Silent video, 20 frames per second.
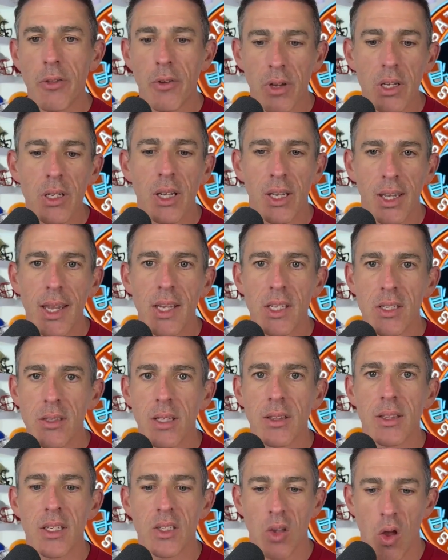indication
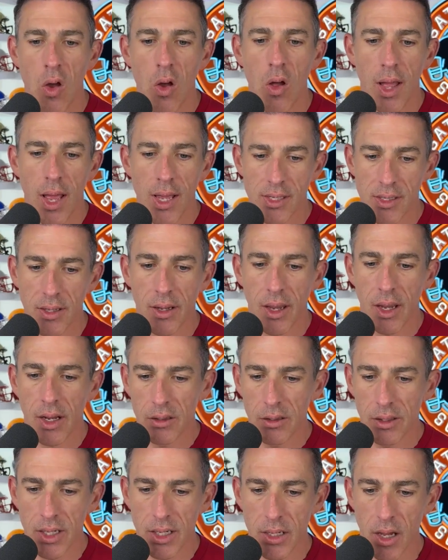that this all has to get
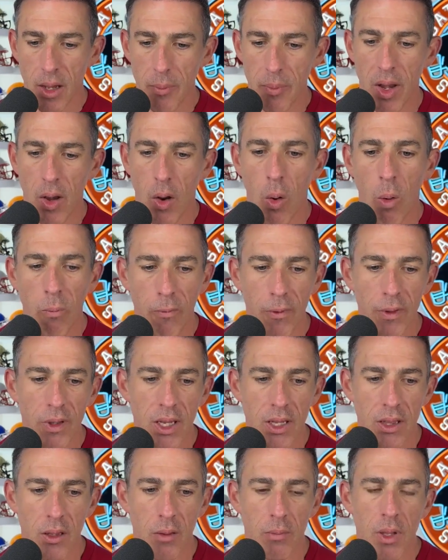cleaned up, and
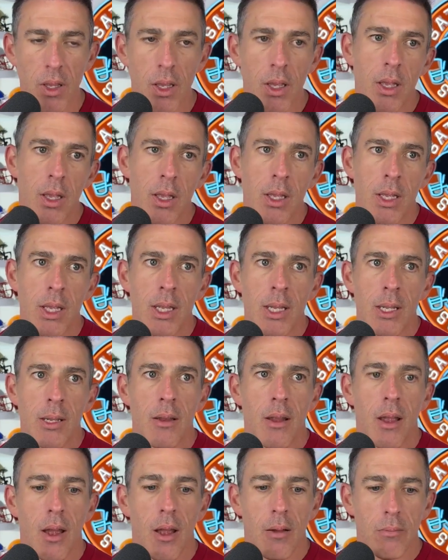hopefully the
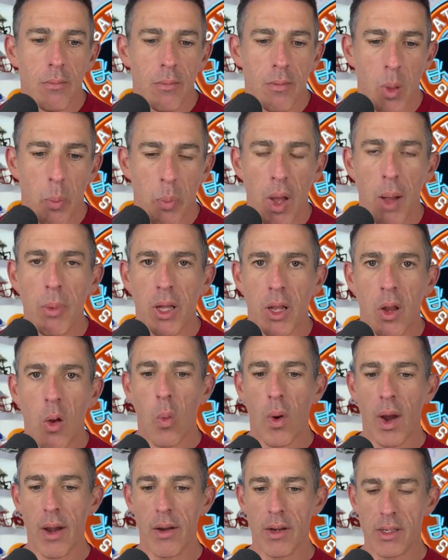public
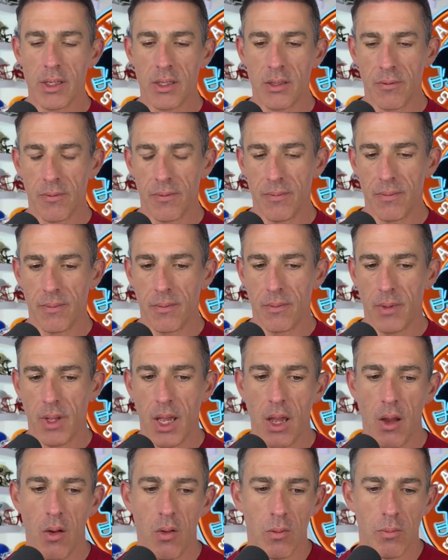awareness of
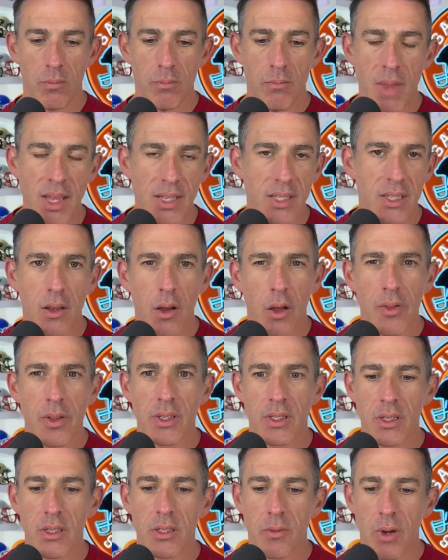how messy all
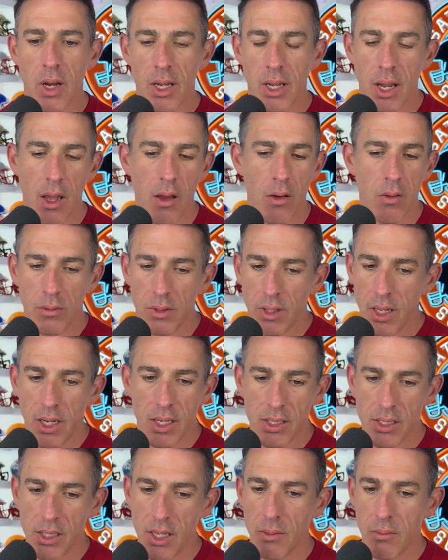this is right now. Like
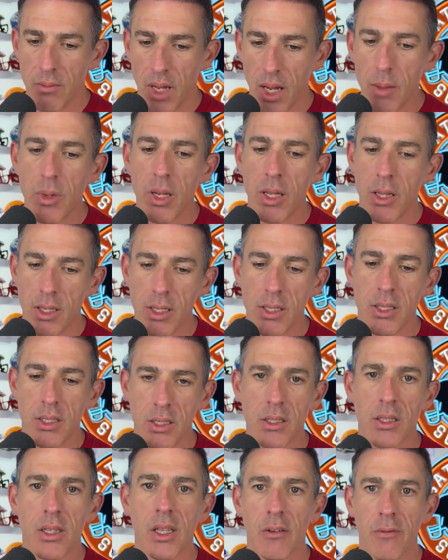I said, maybe this
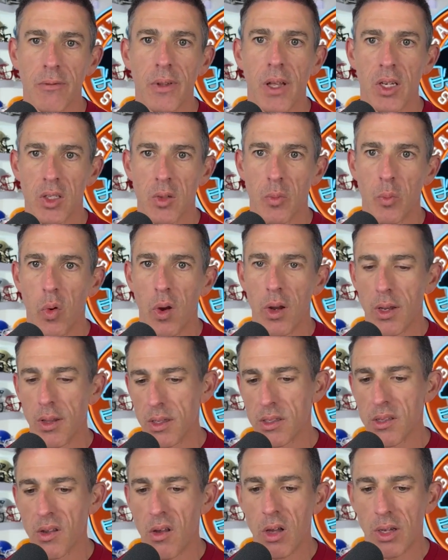is the inflection point and
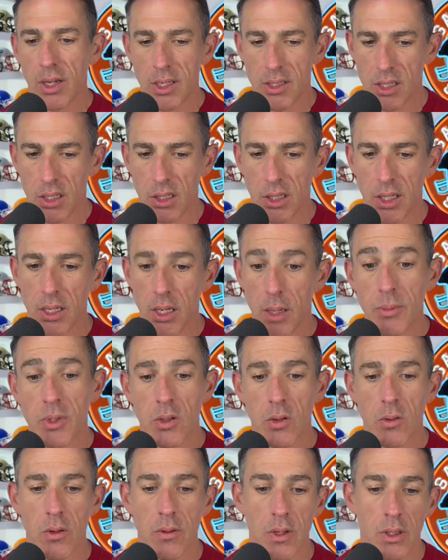this all gets cleaned up
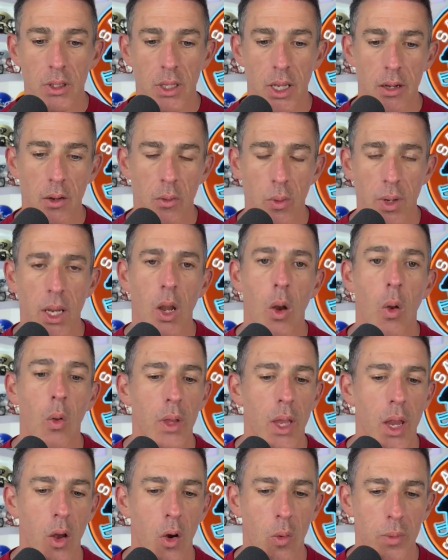sooner than later. We can
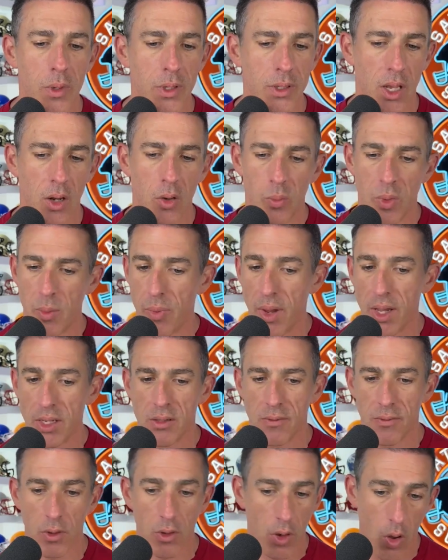only hope, because that'll be
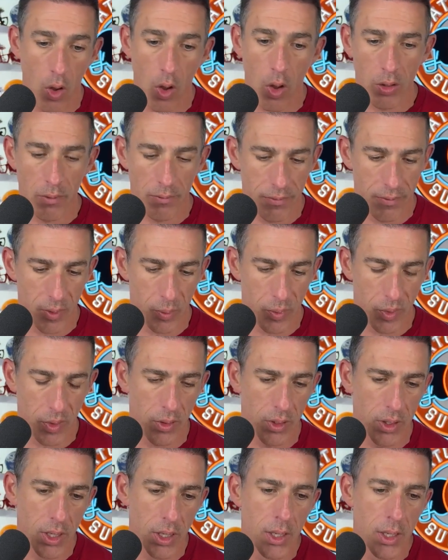best for all of football.